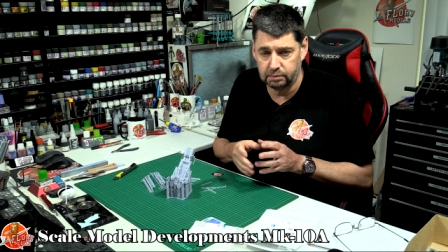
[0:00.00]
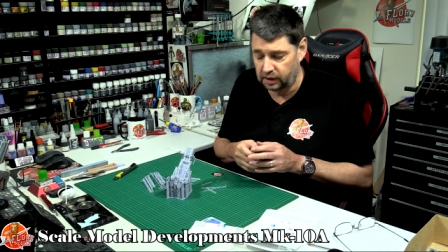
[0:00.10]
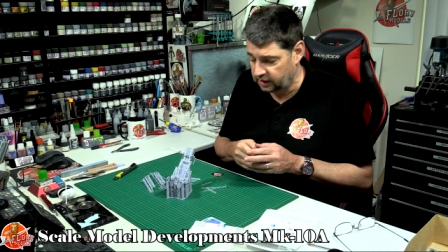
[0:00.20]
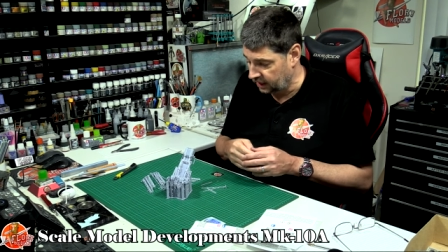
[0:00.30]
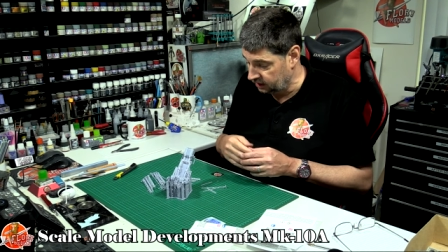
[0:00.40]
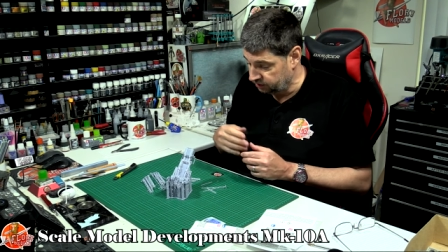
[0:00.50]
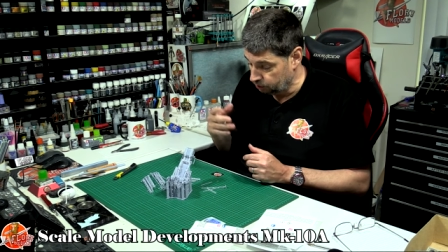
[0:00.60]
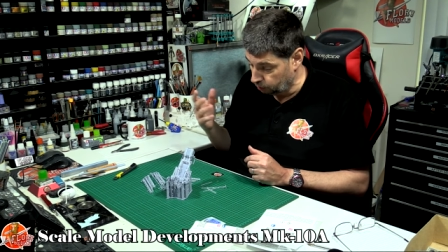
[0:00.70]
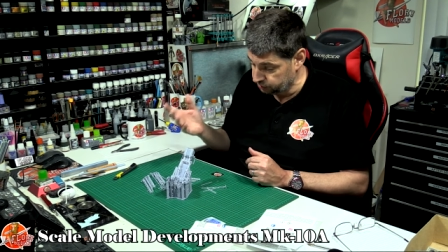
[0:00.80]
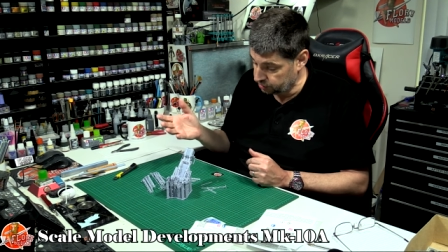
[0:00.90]
But again, if you
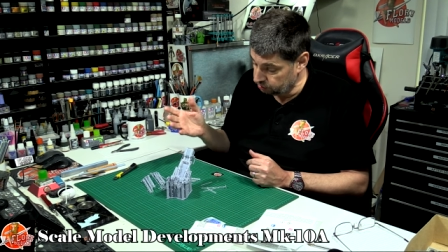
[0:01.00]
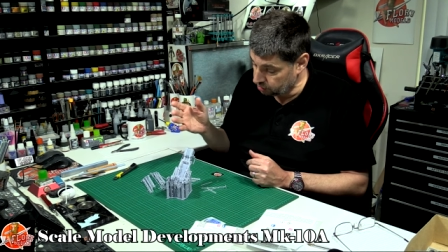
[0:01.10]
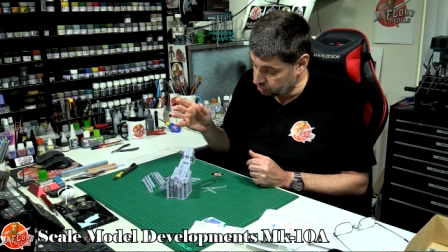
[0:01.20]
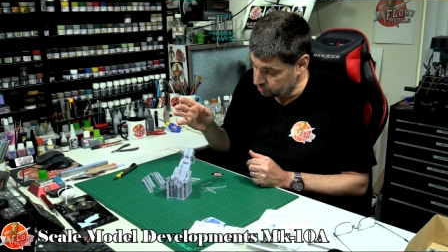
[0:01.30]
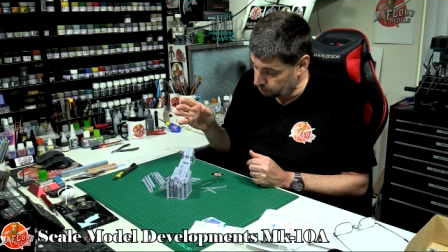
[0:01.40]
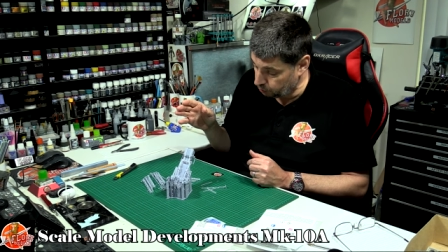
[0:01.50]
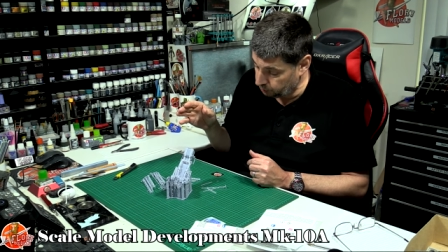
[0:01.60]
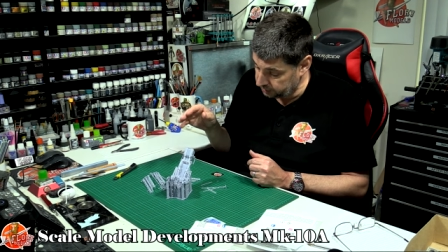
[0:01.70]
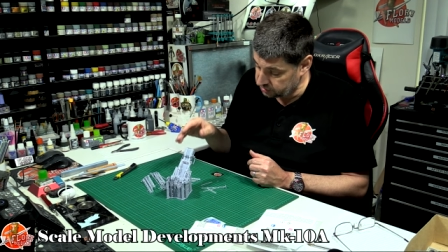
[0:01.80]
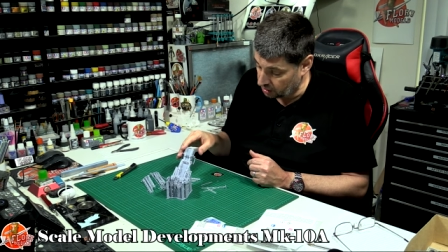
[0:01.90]
want to, you can support
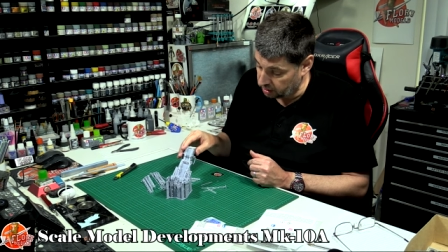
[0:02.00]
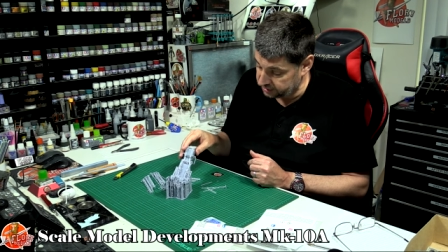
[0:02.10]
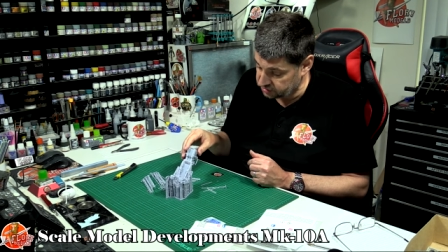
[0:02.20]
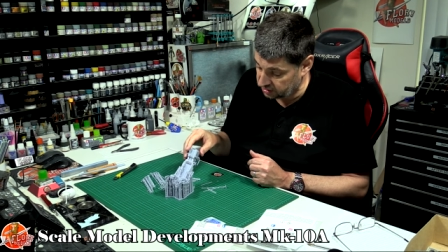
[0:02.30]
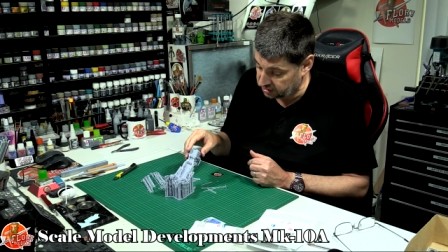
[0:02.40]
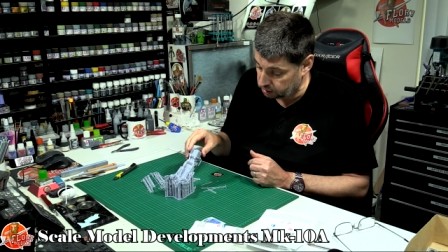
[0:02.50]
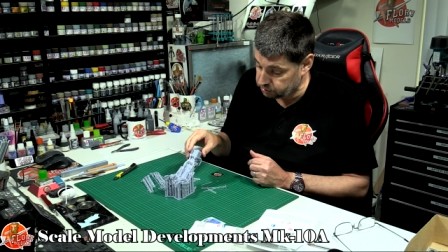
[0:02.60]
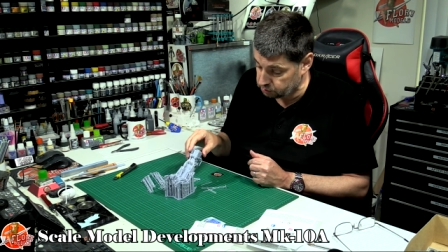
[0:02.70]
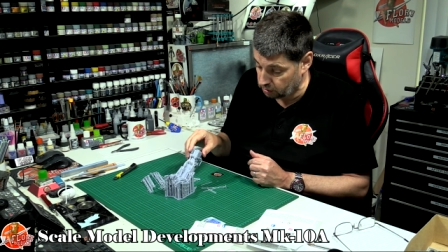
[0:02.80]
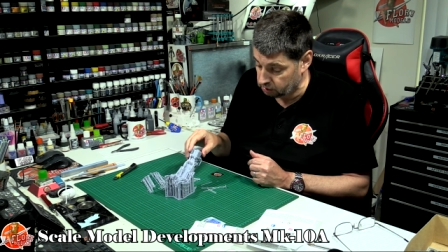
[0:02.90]
these guys and go
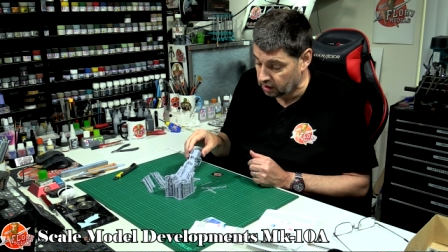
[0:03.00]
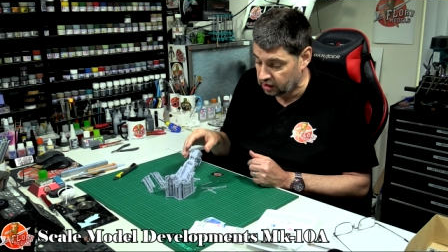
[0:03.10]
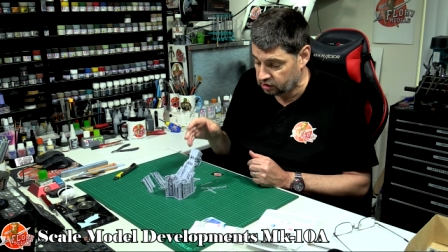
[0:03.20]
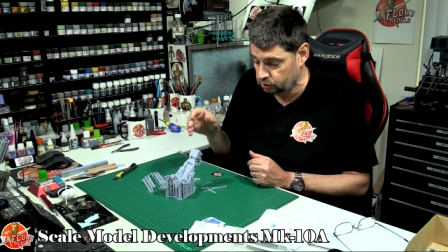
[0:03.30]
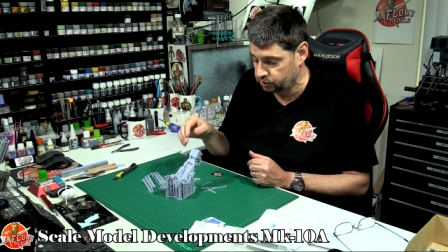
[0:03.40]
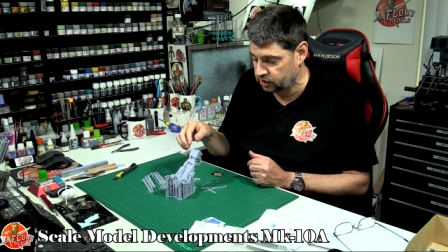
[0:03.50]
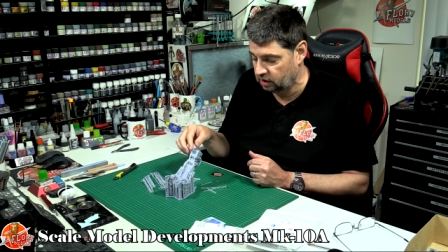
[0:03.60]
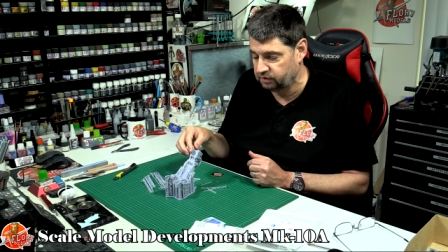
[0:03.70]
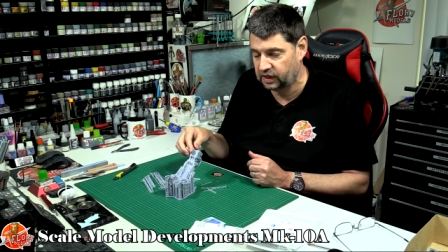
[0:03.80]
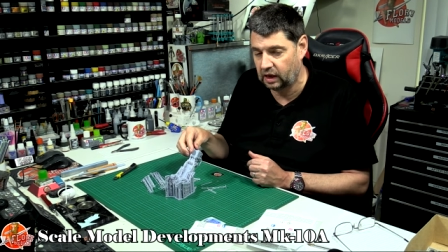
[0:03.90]
through, because also
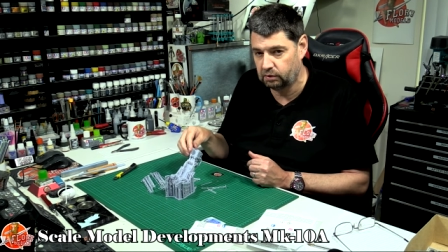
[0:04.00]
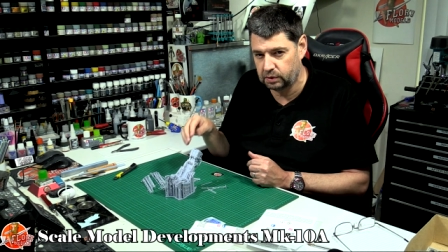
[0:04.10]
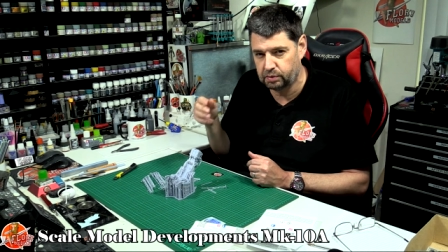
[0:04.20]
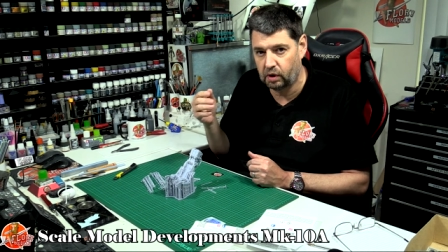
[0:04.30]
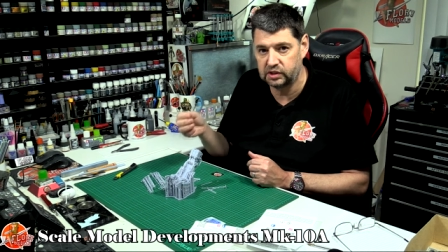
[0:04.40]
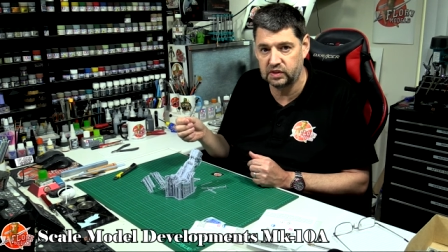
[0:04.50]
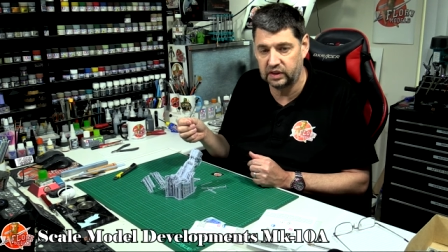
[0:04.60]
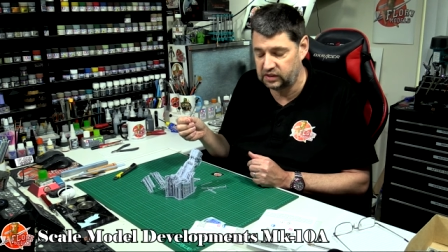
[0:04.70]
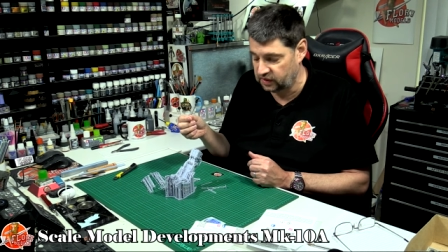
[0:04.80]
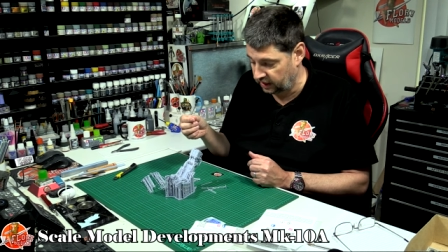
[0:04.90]
don't forget, with the price of
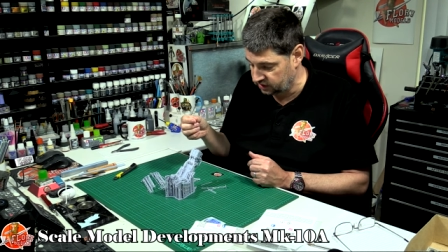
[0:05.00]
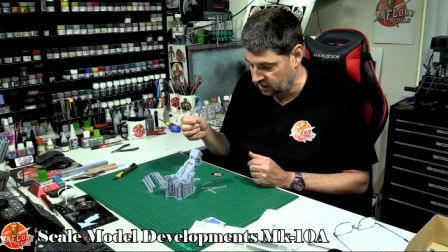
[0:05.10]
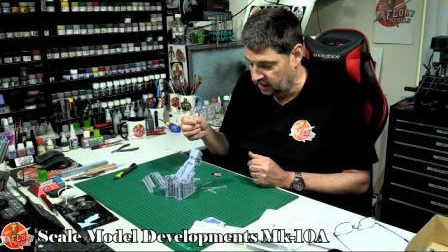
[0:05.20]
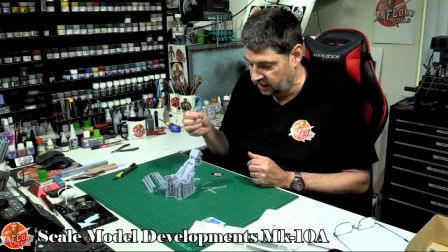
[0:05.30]
these things,